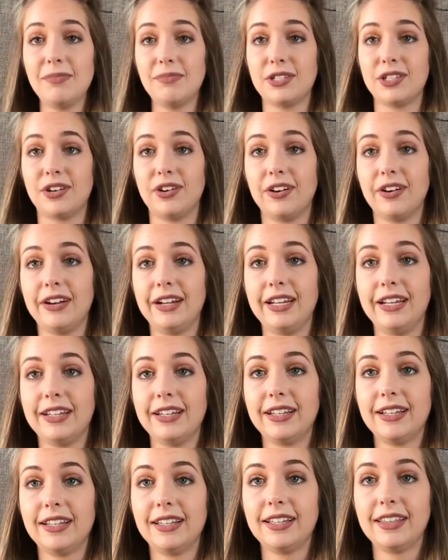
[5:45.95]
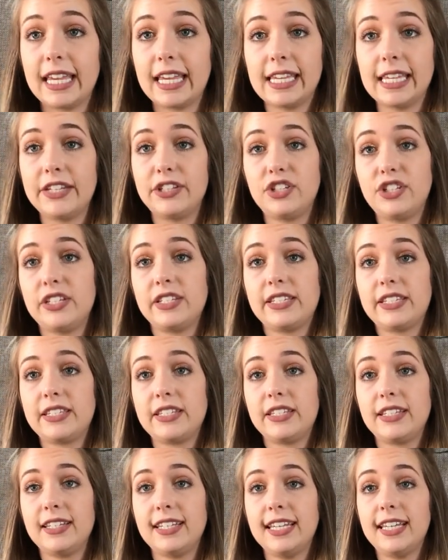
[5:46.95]
I'm sorry, but it's
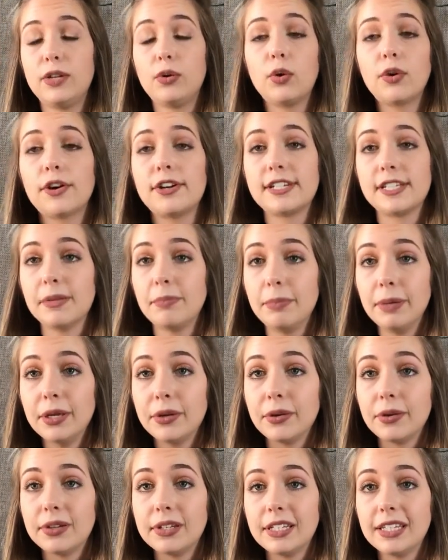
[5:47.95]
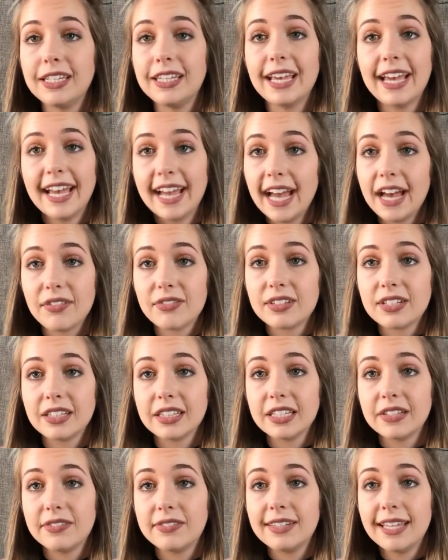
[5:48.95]
just in order to build, you
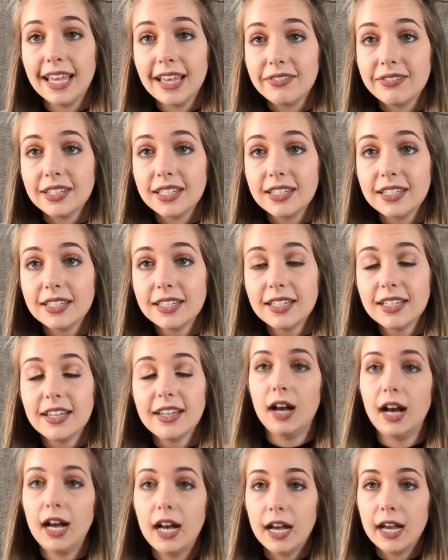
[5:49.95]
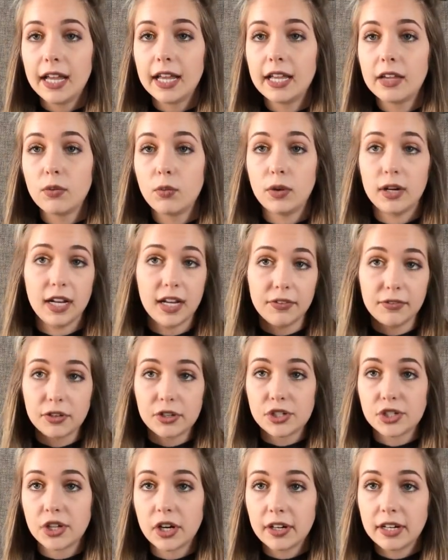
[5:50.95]
have to lift heavy. I, when
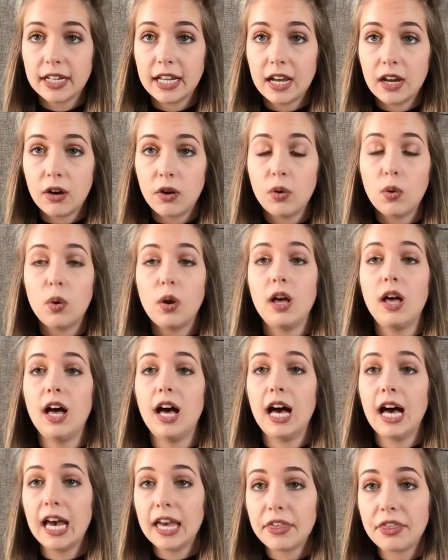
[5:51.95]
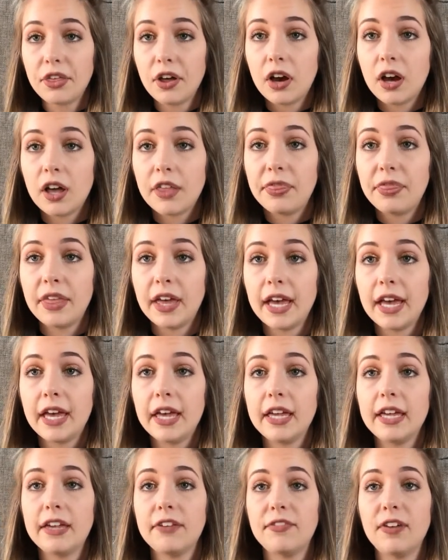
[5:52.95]
I first started out, I thought
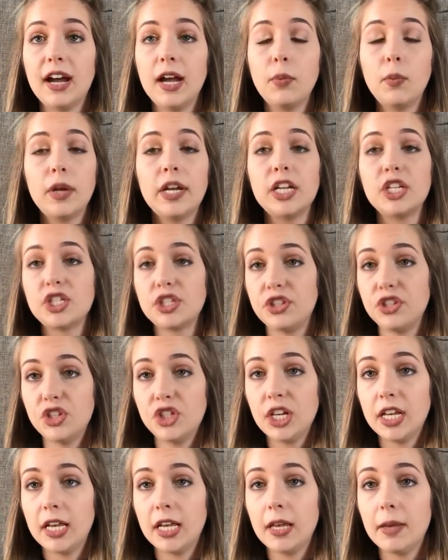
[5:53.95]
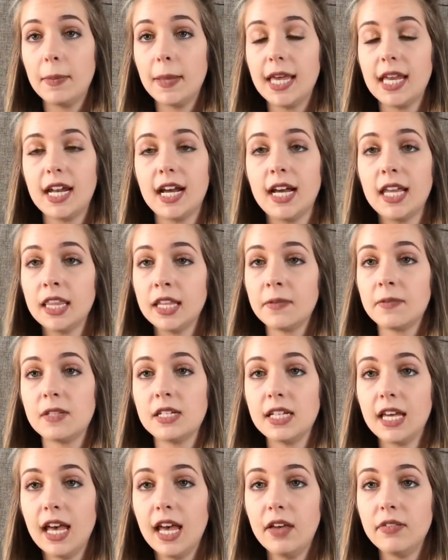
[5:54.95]
that if I went into the gym and I
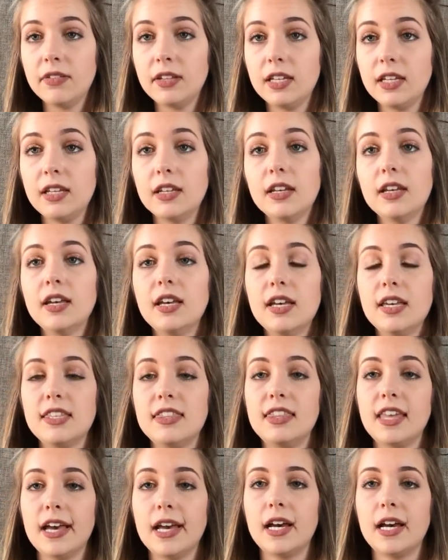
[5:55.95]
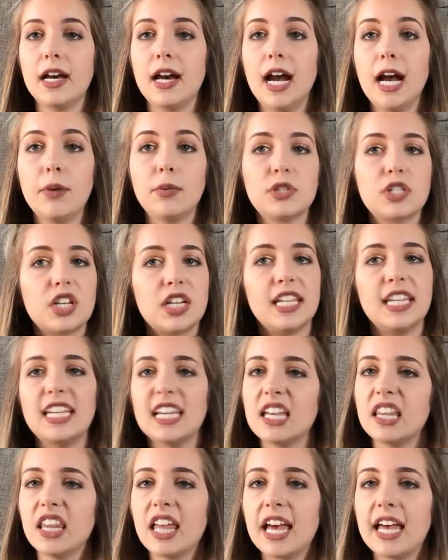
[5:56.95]
lifted heavy, that I was
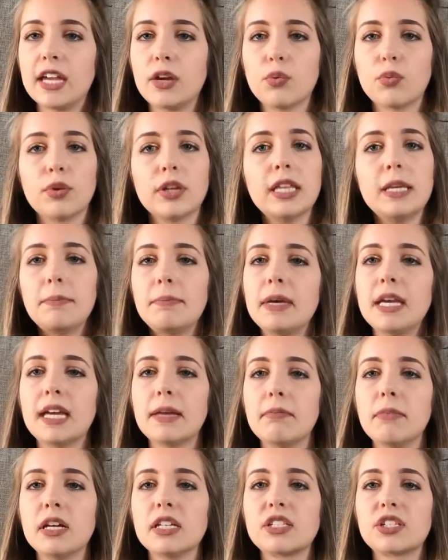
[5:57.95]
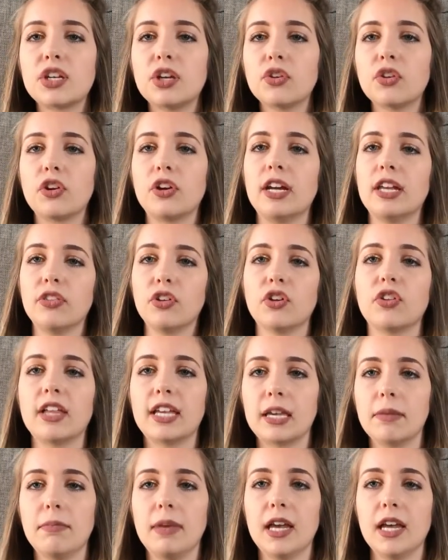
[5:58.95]
gonna get like really big and muscular
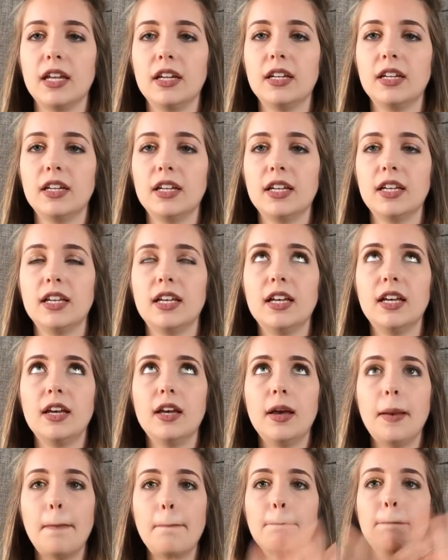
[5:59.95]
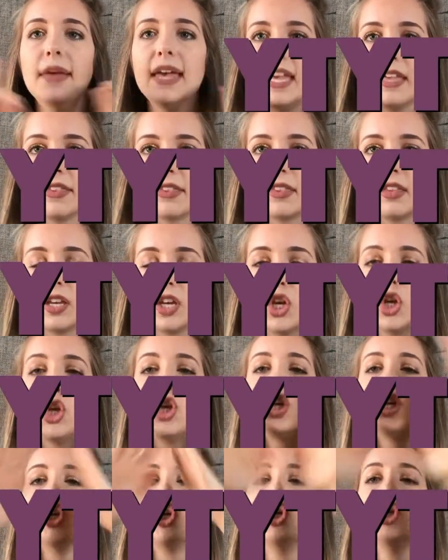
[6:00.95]
and look like a man. Myth.